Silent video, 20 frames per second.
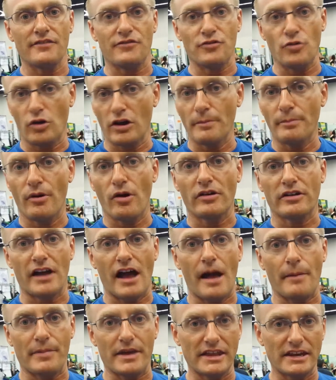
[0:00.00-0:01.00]
If you want to
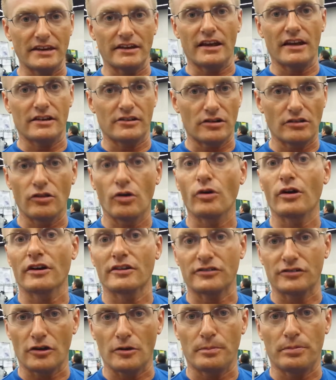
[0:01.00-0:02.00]
bulk up, eating a
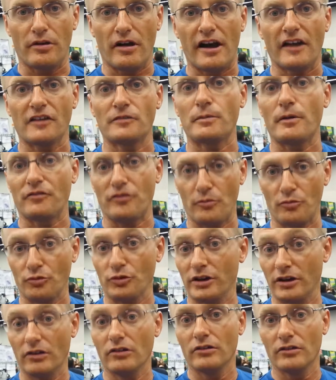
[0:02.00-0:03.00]
caloric surplus, but
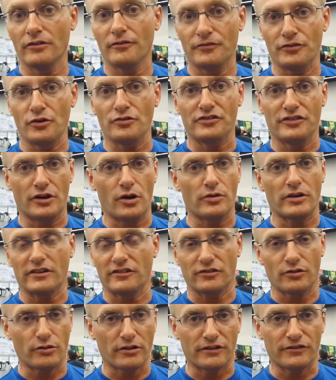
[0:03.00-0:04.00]
from real foods that don't
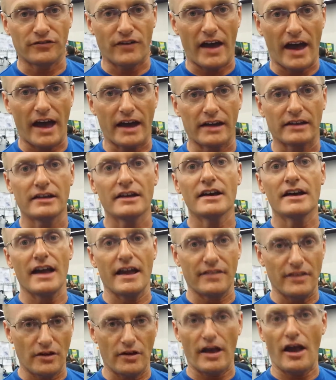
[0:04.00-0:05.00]
get stored as fat
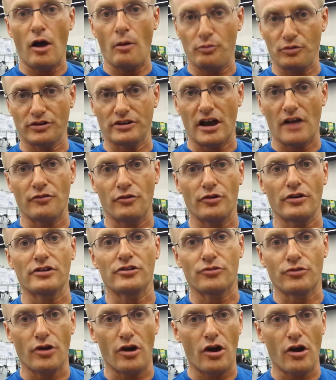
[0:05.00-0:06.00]
and that help
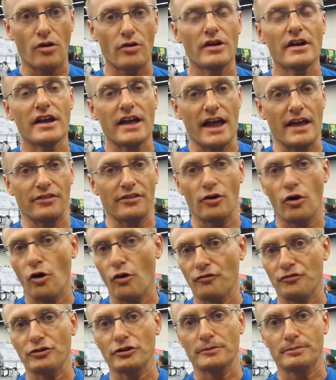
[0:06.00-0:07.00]
recover and grow. And the
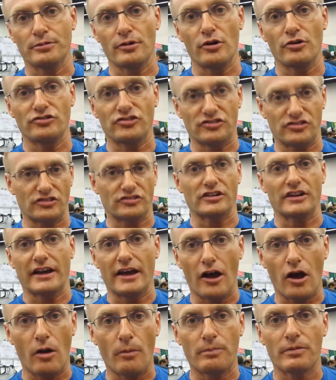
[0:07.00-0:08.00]
whole food approach is just
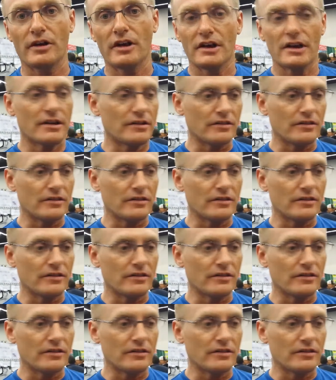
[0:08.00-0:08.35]
going to help